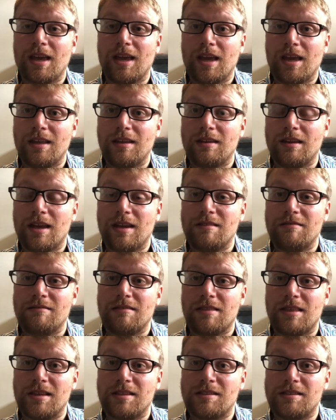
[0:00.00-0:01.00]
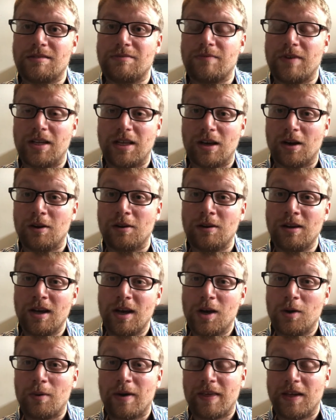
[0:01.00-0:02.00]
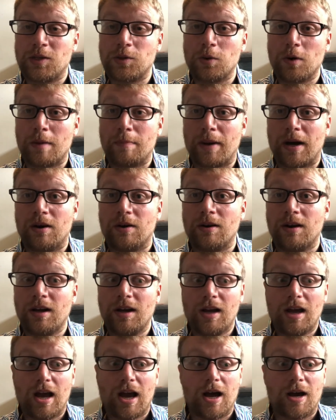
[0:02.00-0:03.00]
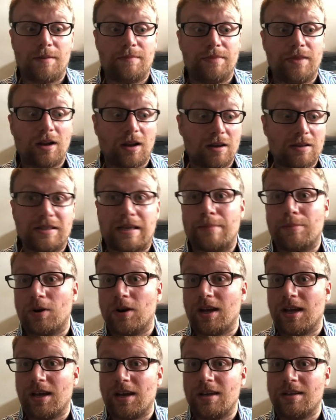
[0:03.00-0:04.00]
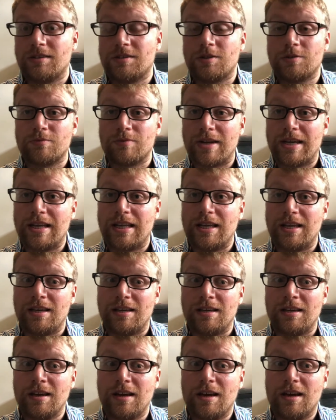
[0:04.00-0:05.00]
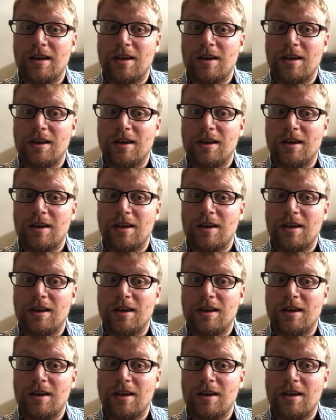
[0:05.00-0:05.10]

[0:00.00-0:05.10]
in this video, where they talk about The Last Samurai, is to really